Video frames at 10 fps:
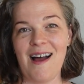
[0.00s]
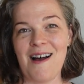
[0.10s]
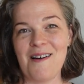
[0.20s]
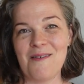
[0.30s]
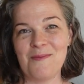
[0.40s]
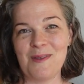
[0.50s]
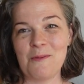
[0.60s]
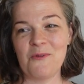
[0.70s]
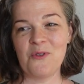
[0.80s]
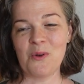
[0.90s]
Um,
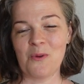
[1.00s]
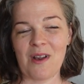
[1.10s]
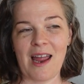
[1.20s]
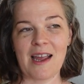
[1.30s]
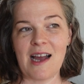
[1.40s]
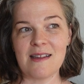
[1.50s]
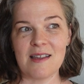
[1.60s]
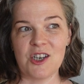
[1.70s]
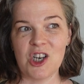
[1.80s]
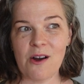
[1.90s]
some of you were like, has
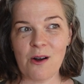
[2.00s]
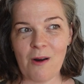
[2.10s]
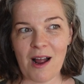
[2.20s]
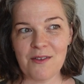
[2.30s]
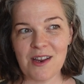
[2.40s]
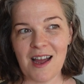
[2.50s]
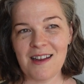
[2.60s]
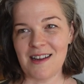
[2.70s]
the chair arrived yet?